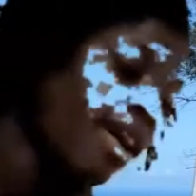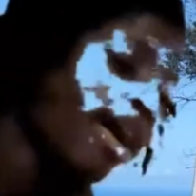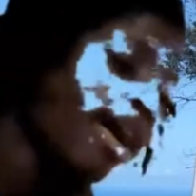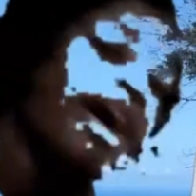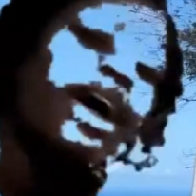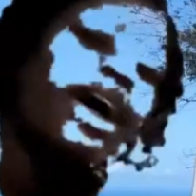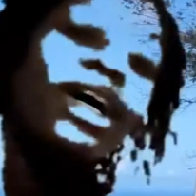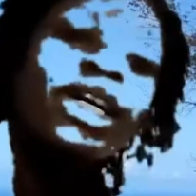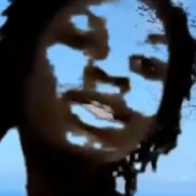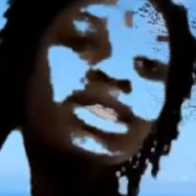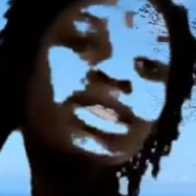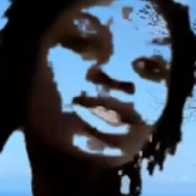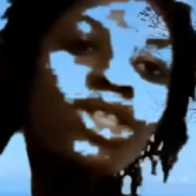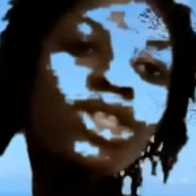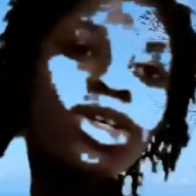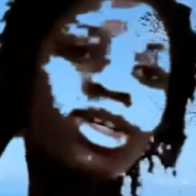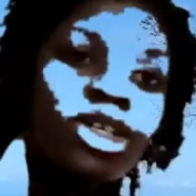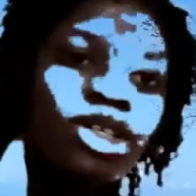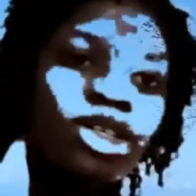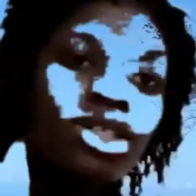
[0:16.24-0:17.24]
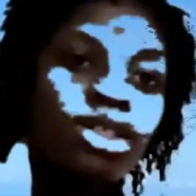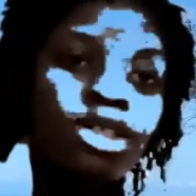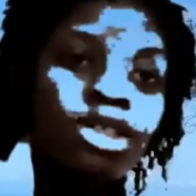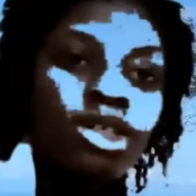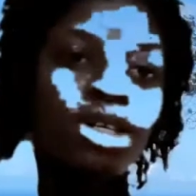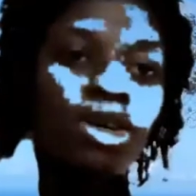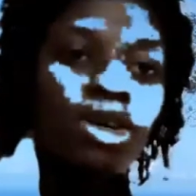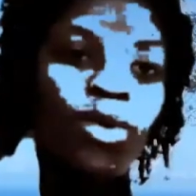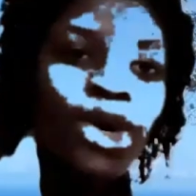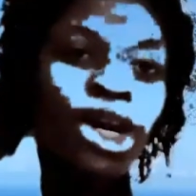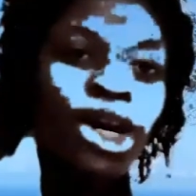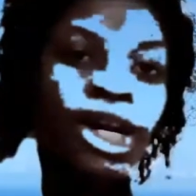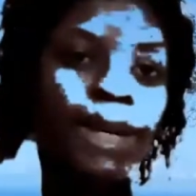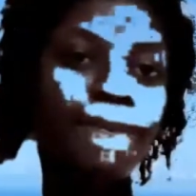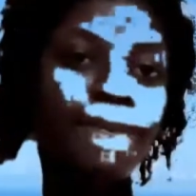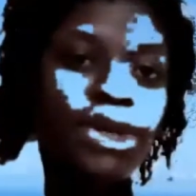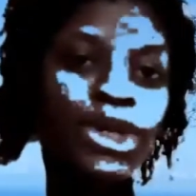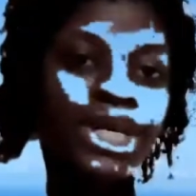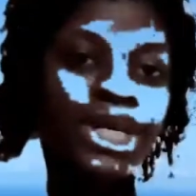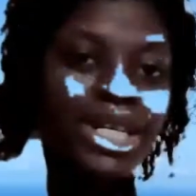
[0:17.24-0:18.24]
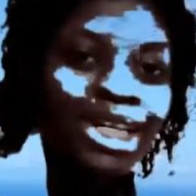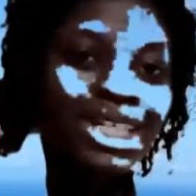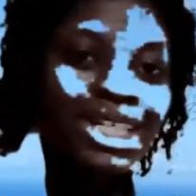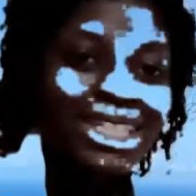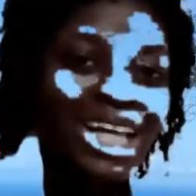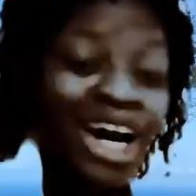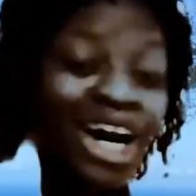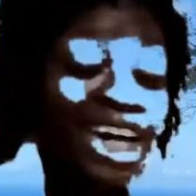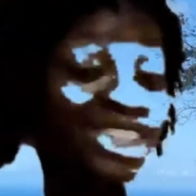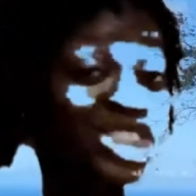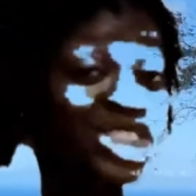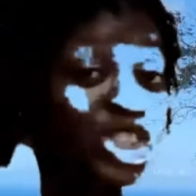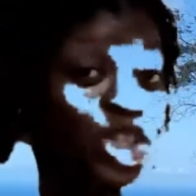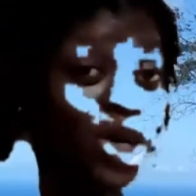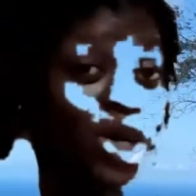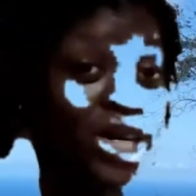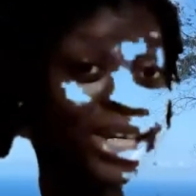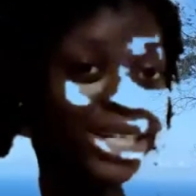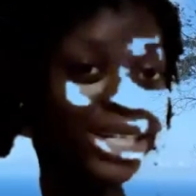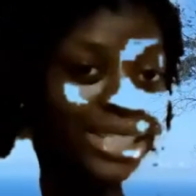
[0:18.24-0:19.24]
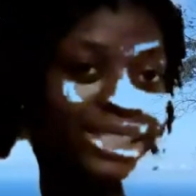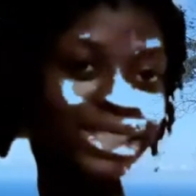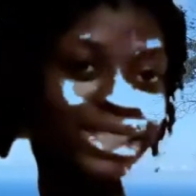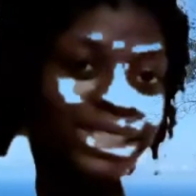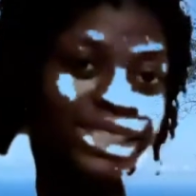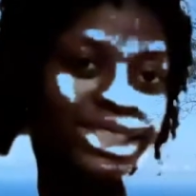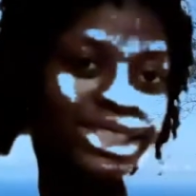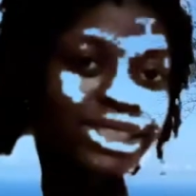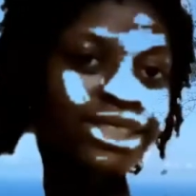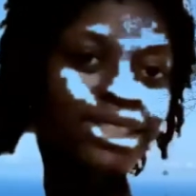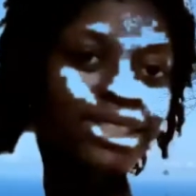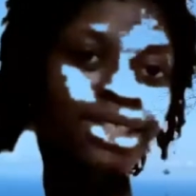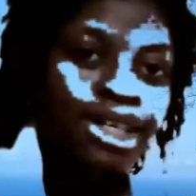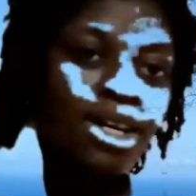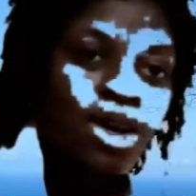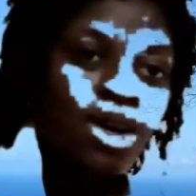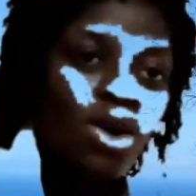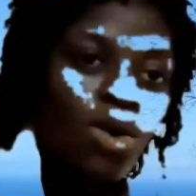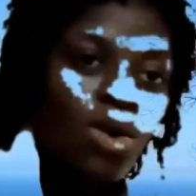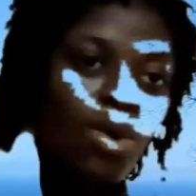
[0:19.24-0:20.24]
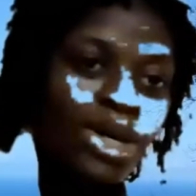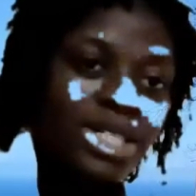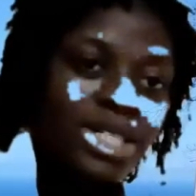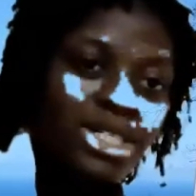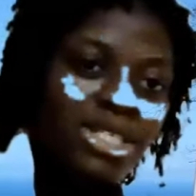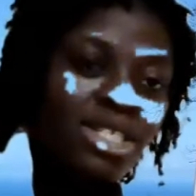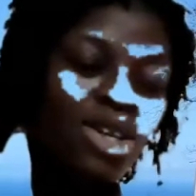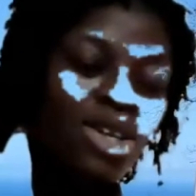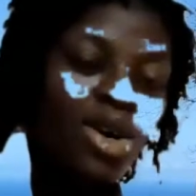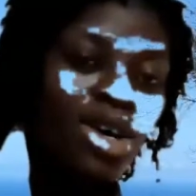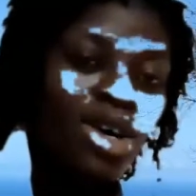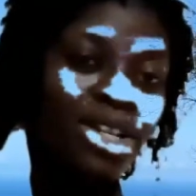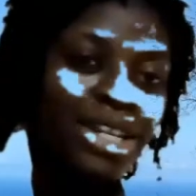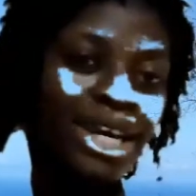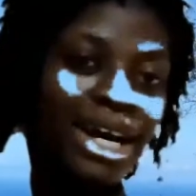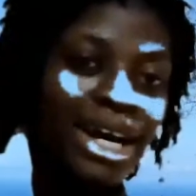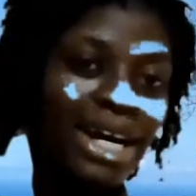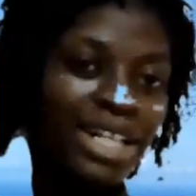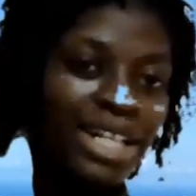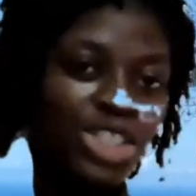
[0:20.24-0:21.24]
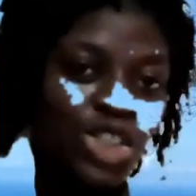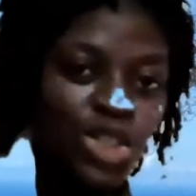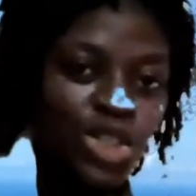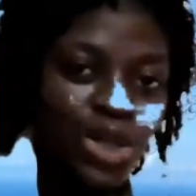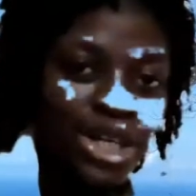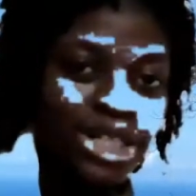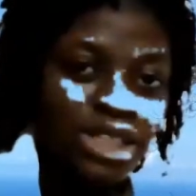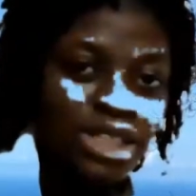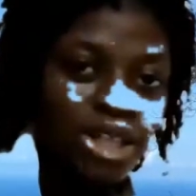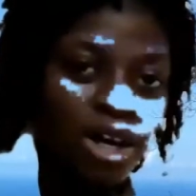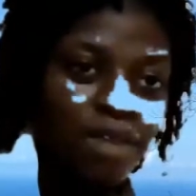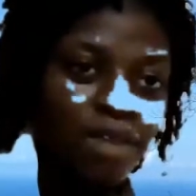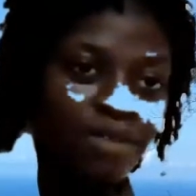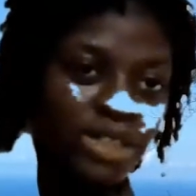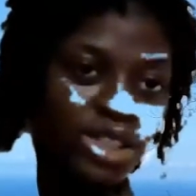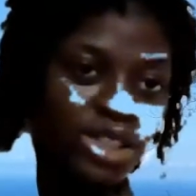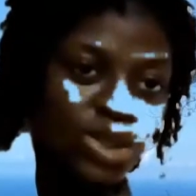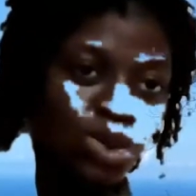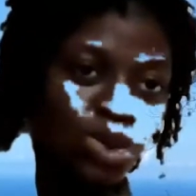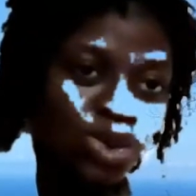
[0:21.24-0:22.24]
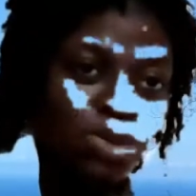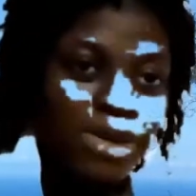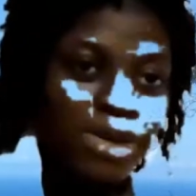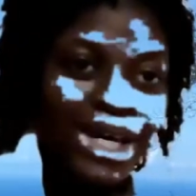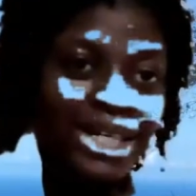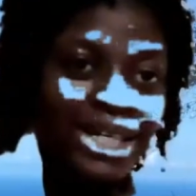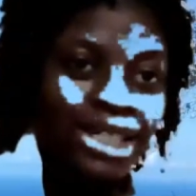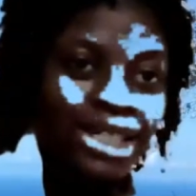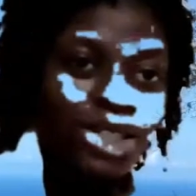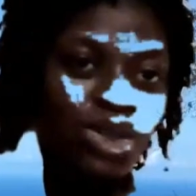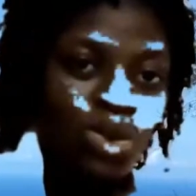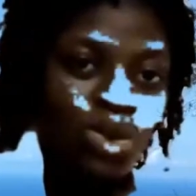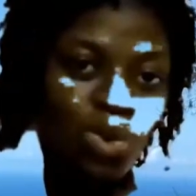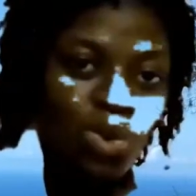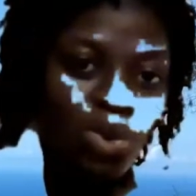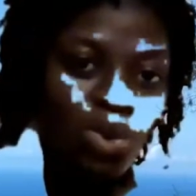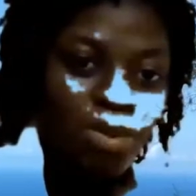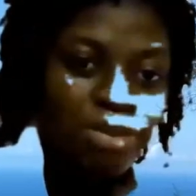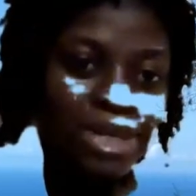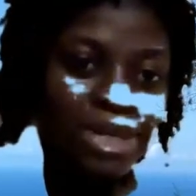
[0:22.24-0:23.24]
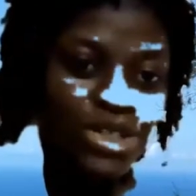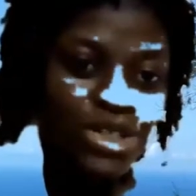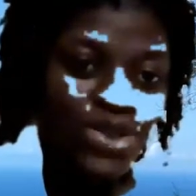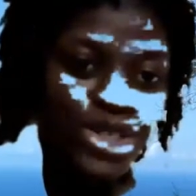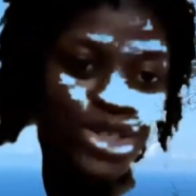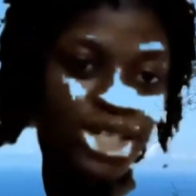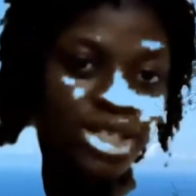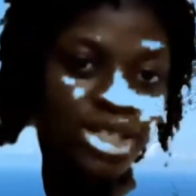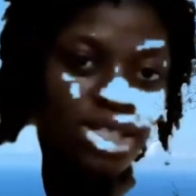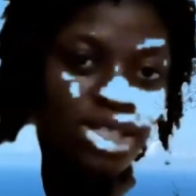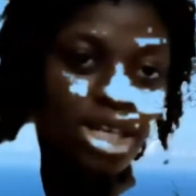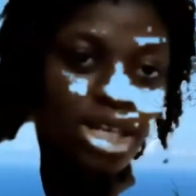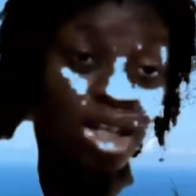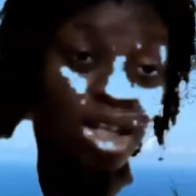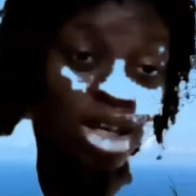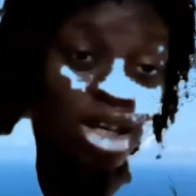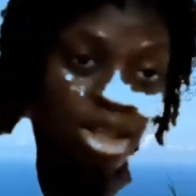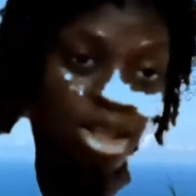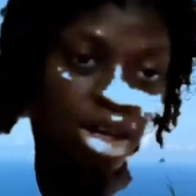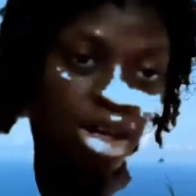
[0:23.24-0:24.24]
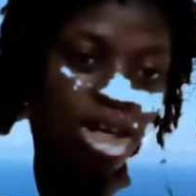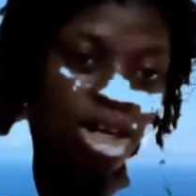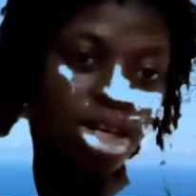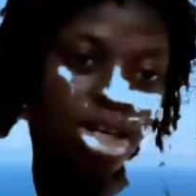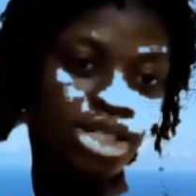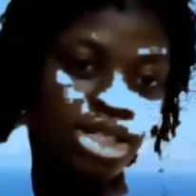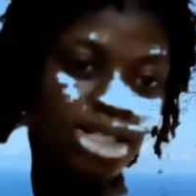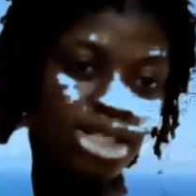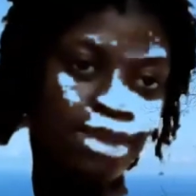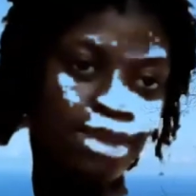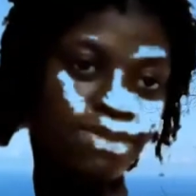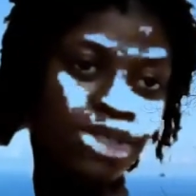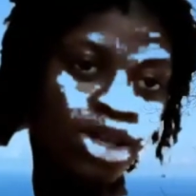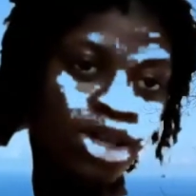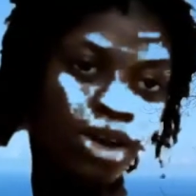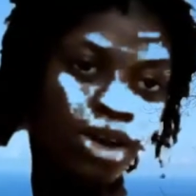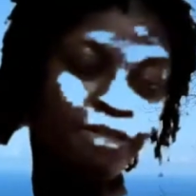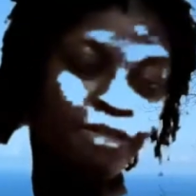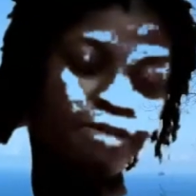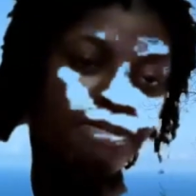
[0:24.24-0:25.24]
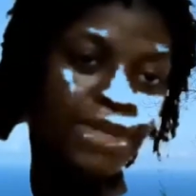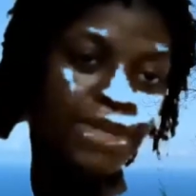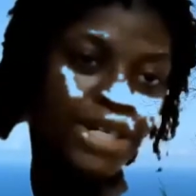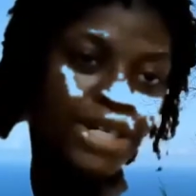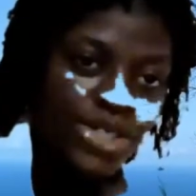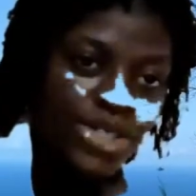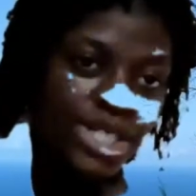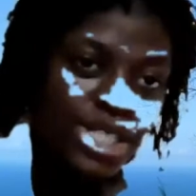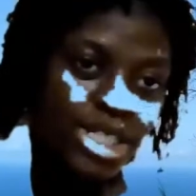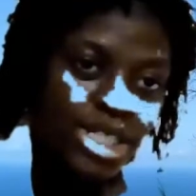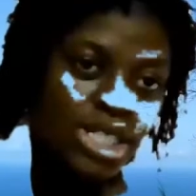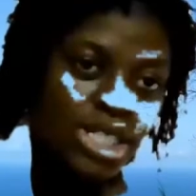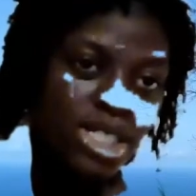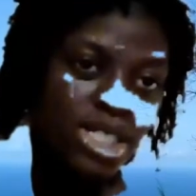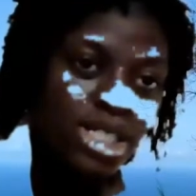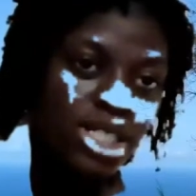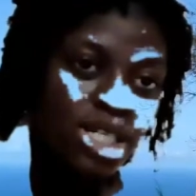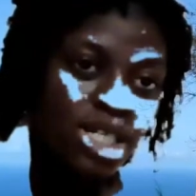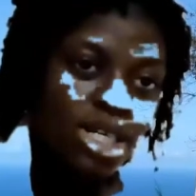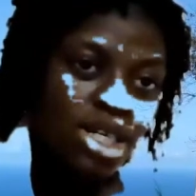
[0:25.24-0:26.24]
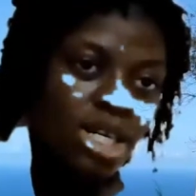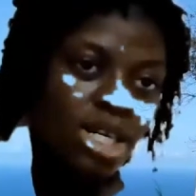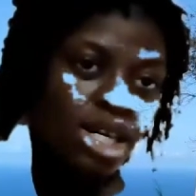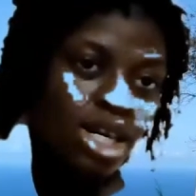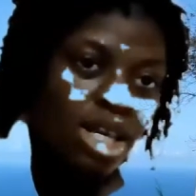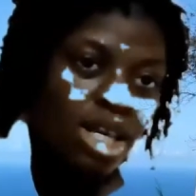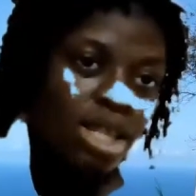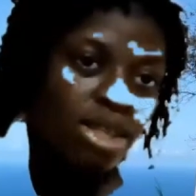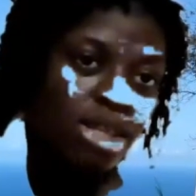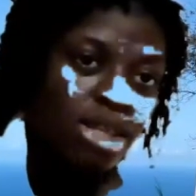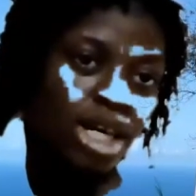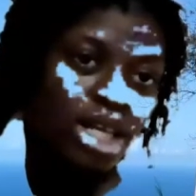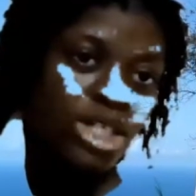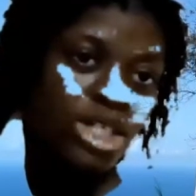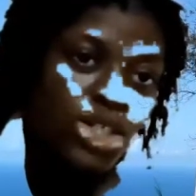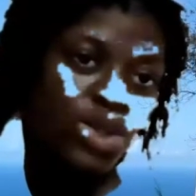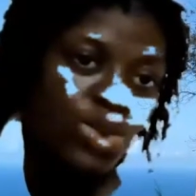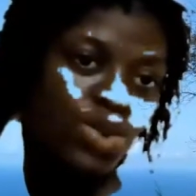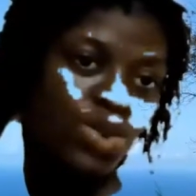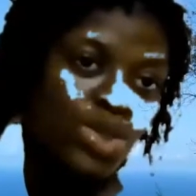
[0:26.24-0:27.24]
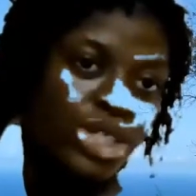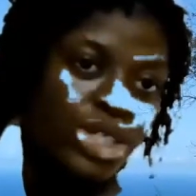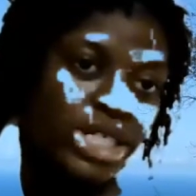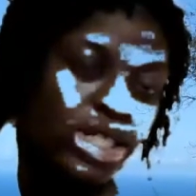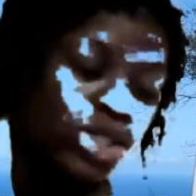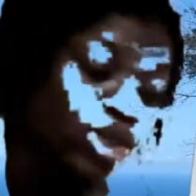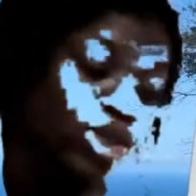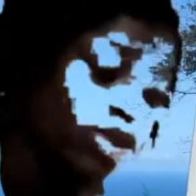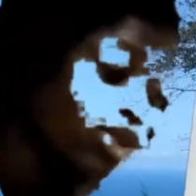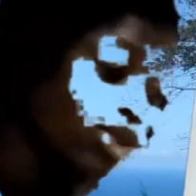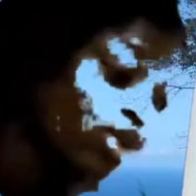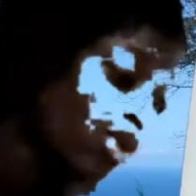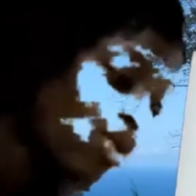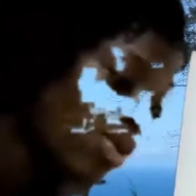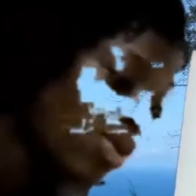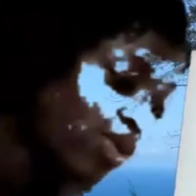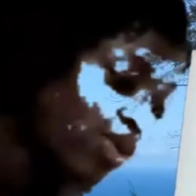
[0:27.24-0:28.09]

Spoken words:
Alright, so we're gonna be looking at the adjoint, what is called the adjoint of a 2x2 matrix, another concept of matrices that you need to know.